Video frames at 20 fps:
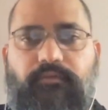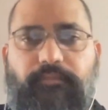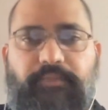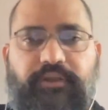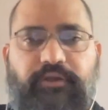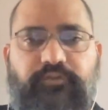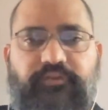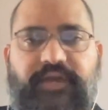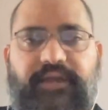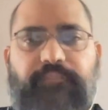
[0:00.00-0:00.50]

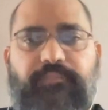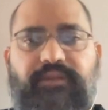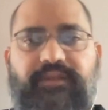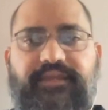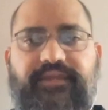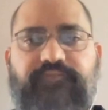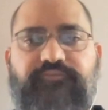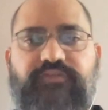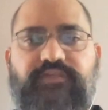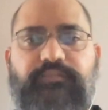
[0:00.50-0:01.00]
because I
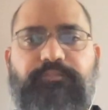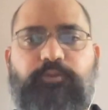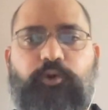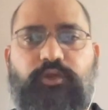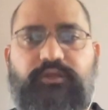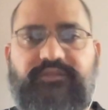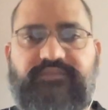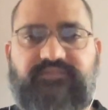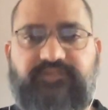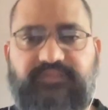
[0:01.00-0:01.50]
believe the
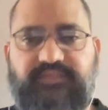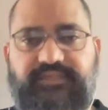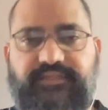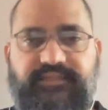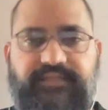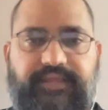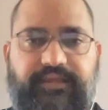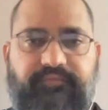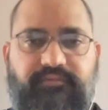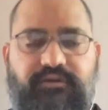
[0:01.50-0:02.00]
policy
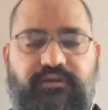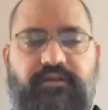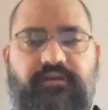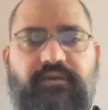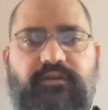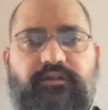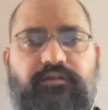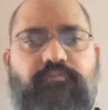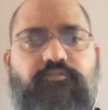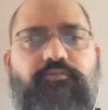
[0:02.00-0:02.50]
that they were
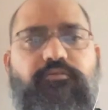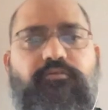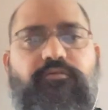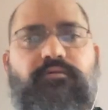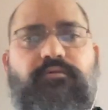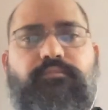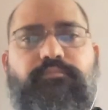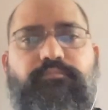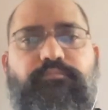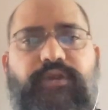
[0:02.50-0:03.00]
you know
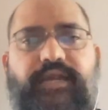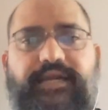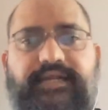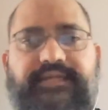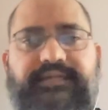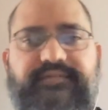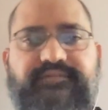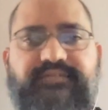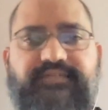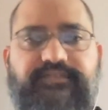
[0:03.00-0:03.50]

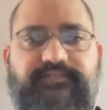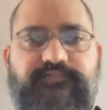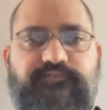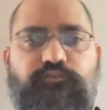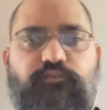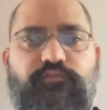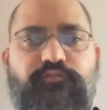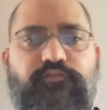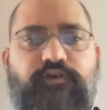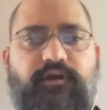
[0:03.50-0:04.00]
practicing
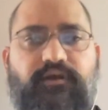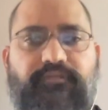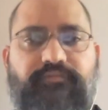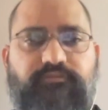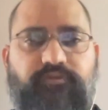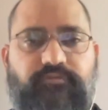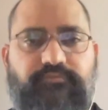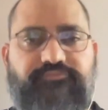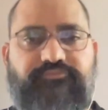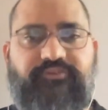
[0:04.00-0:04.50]
so far
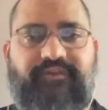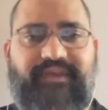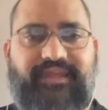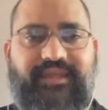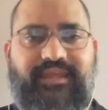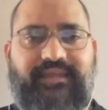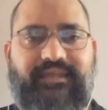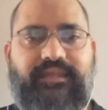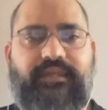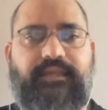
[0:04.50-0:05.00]
from
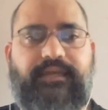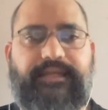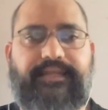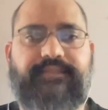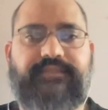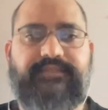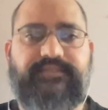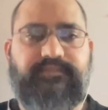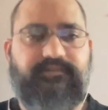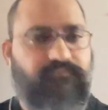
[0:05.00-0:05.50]

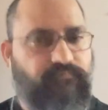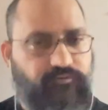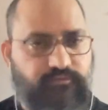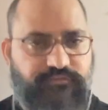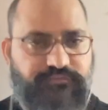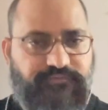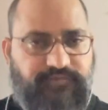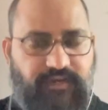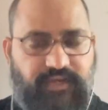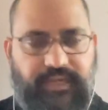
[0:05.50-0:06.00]
2018-19
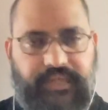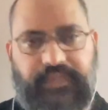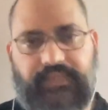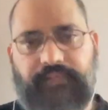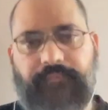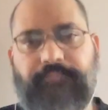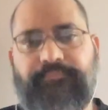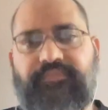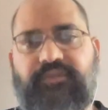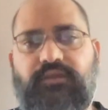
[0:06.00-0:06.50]
was fine.
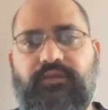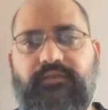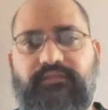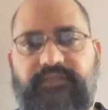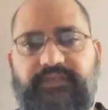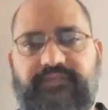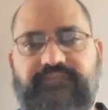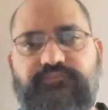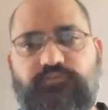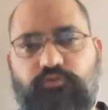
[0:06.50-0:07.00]

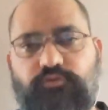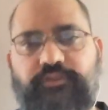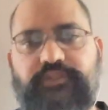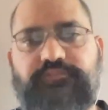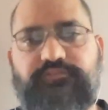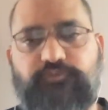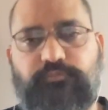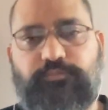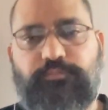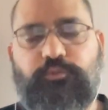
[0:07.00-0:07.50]
There is no
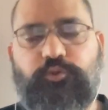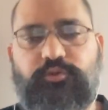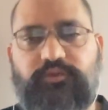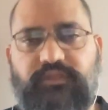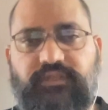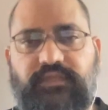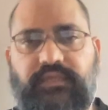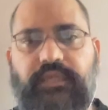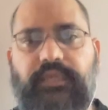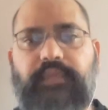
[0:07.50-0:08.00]
need to put
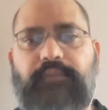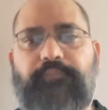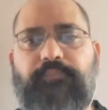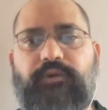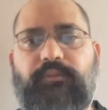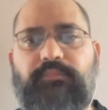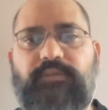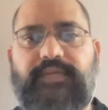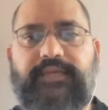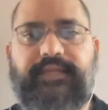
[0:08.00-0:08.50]
the
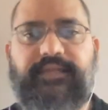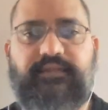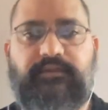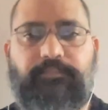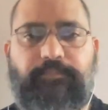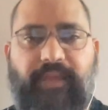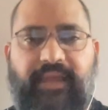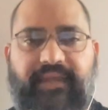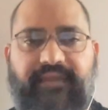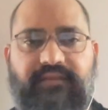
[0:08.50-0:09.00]
public in the
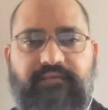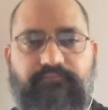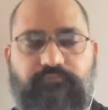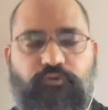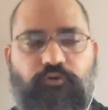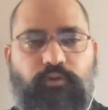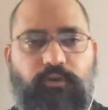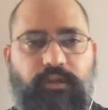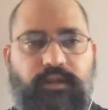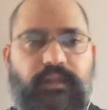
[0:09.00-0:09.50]
panic
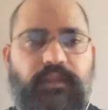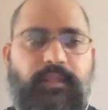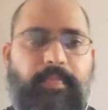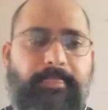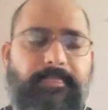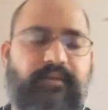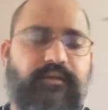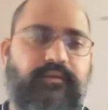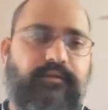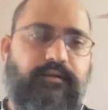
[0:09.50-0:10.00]
mode
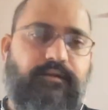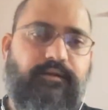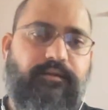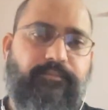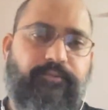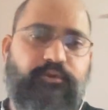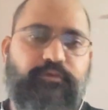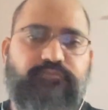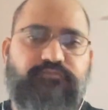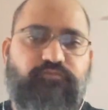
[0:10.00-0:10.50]

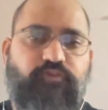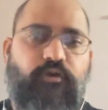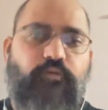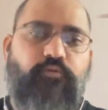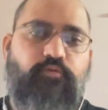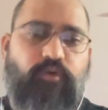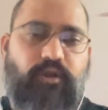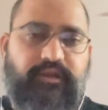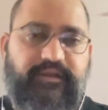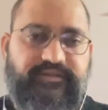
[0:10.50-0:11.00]
because you have
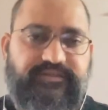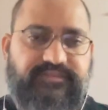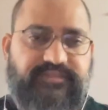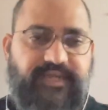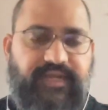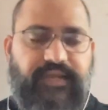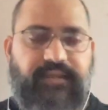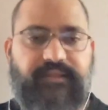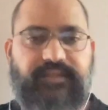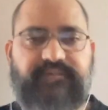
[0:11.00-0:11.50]
to
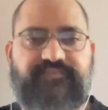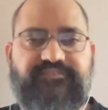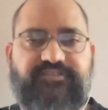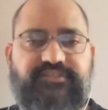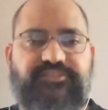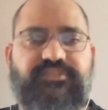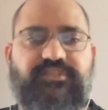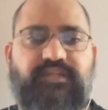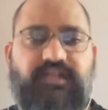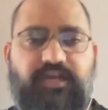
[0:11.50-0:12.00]
understand that
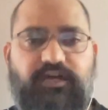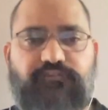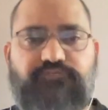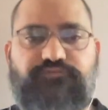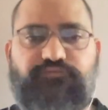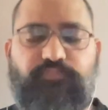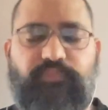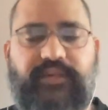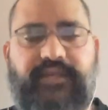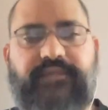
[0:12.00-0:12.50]
such
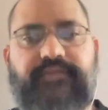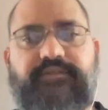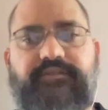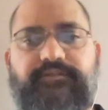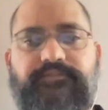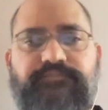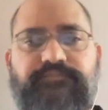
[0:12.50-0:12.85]
announcement